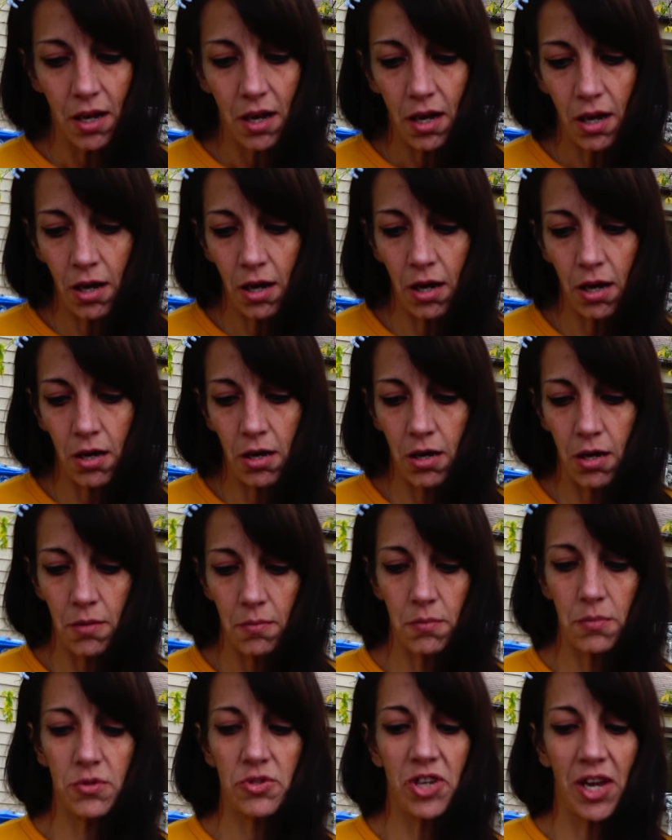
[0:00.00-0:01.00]

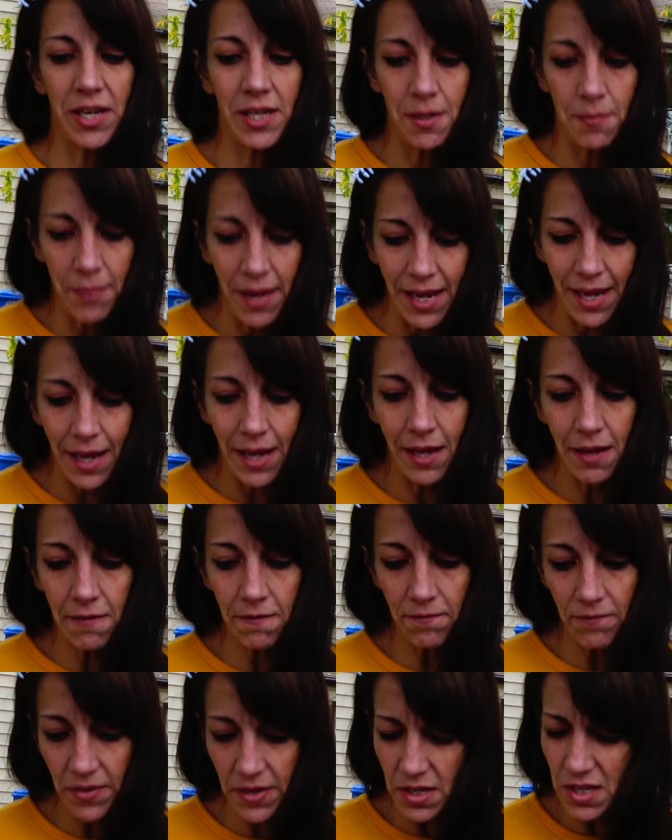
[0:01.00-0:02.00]
um, Jenny May,
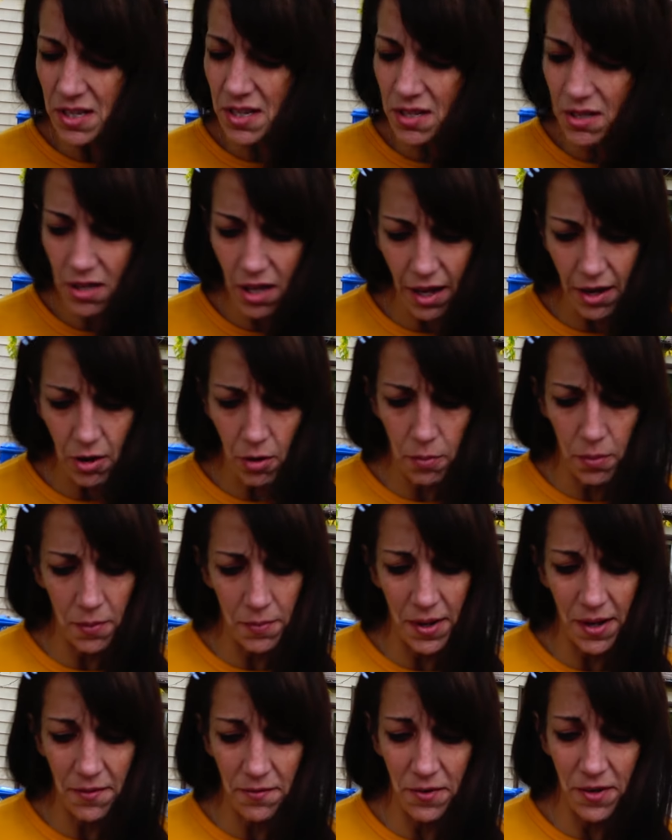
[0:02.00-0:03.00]
Phil. I hope I'm
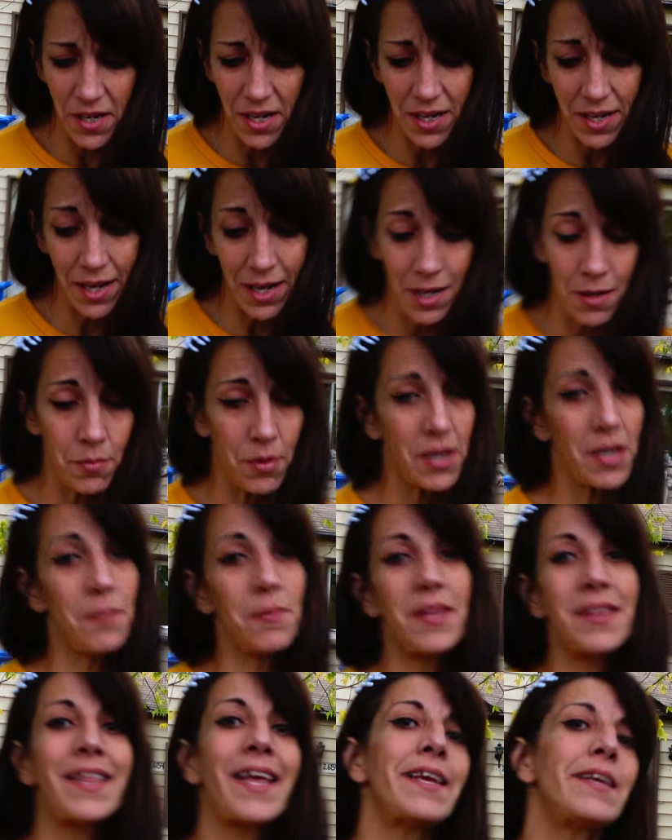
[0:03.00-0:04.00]
not forgetting anybody,
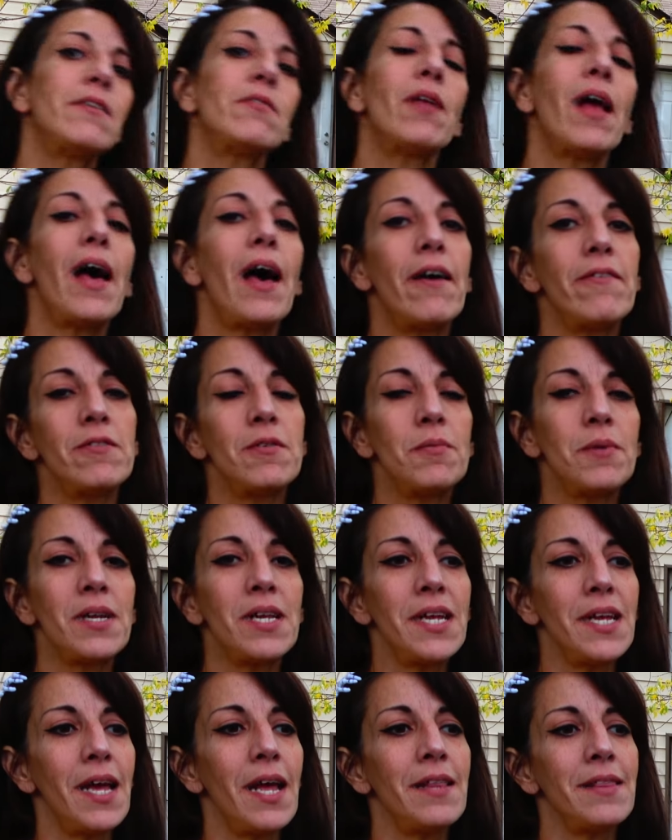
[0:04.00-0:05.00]
but thank you to
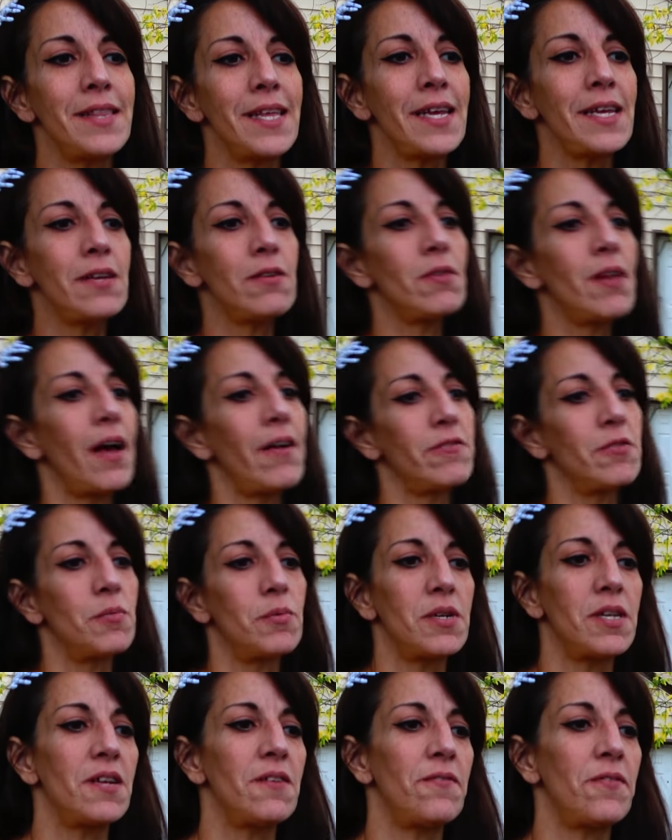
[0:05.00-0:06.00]
everybody and thank you to
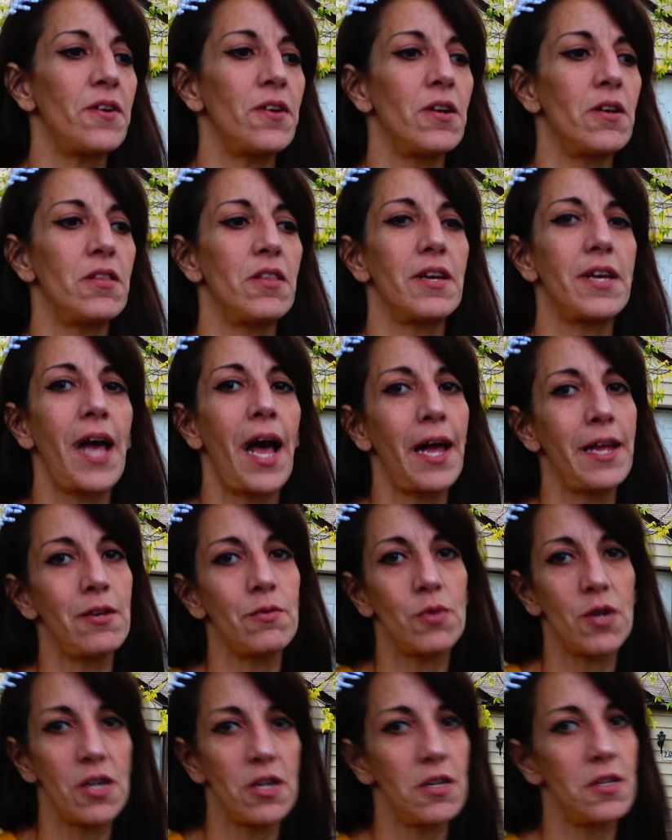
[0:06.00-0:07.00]
everybody for the
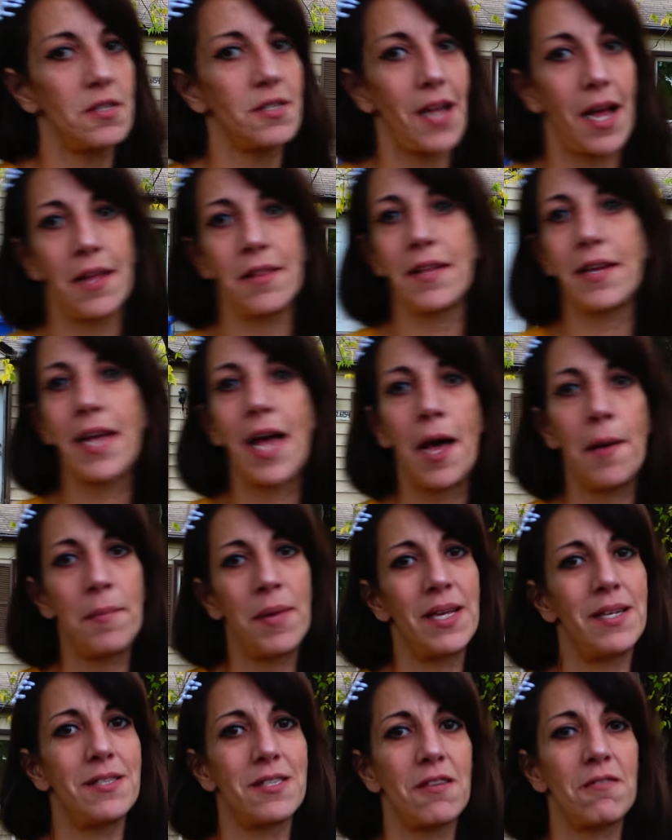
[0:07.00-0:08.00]
kind words and the
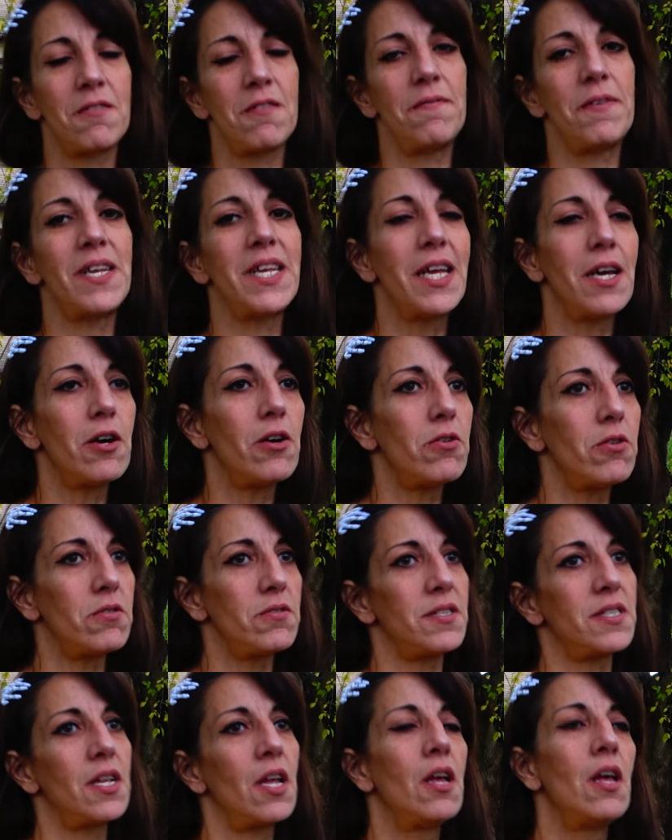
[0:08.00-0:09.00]
comments of the
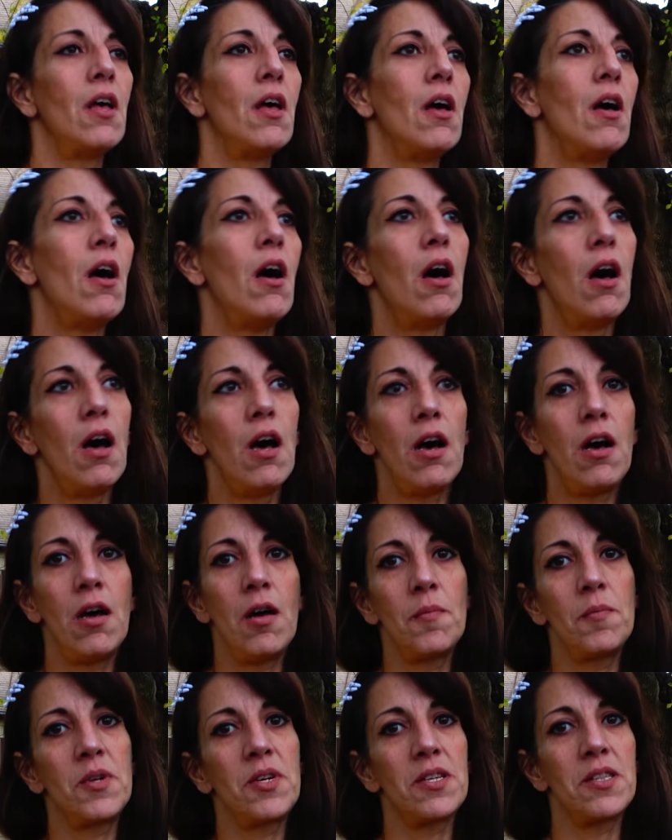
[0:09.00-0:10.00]
videos.
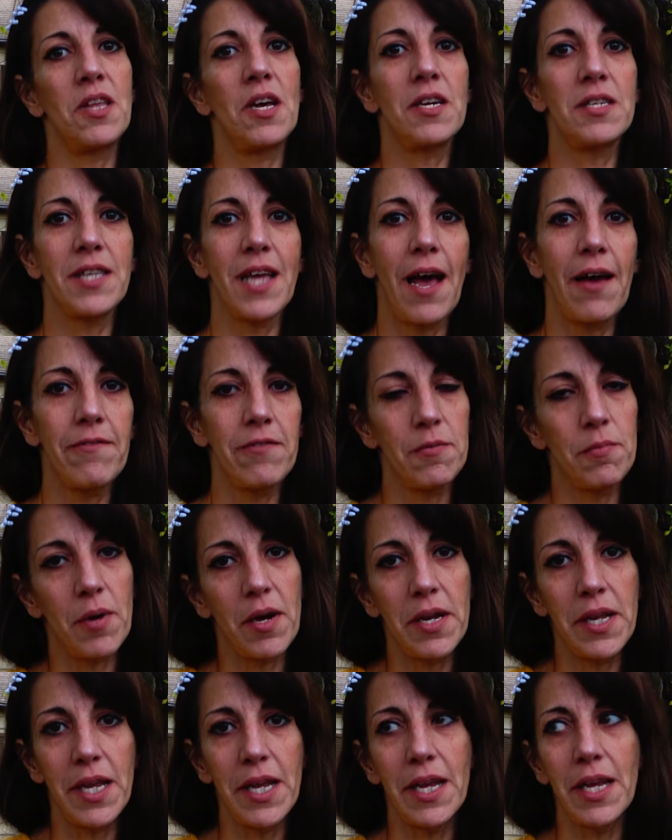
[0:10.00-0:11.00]
Um, good luck to
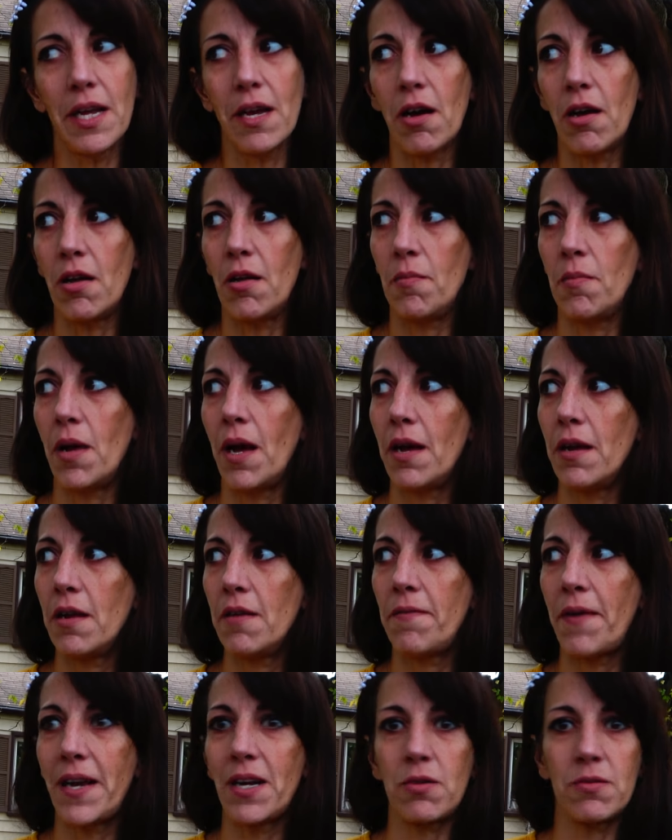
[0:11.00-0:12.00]
everybody. Um,
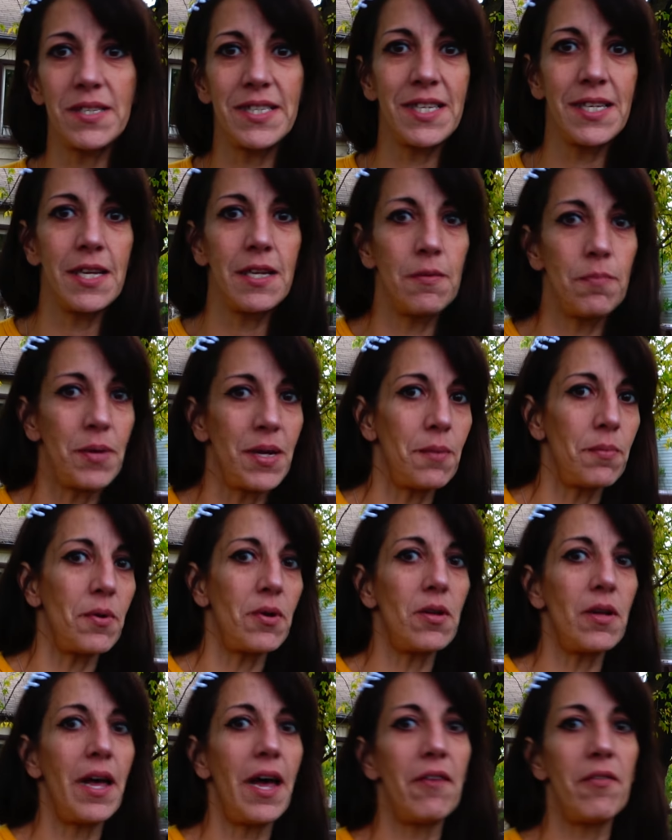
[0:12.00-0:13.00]
if I don't see
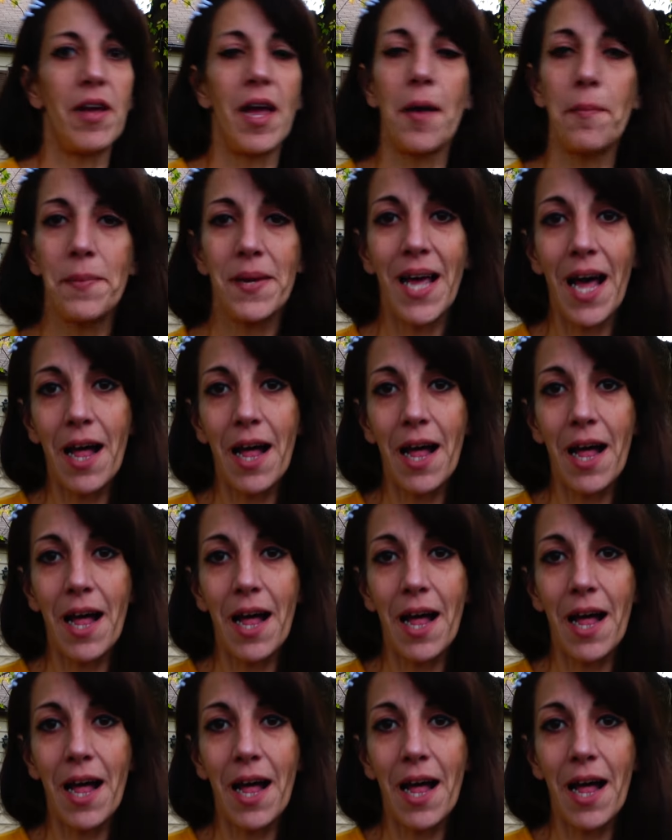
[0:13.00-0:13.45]
people, have a happy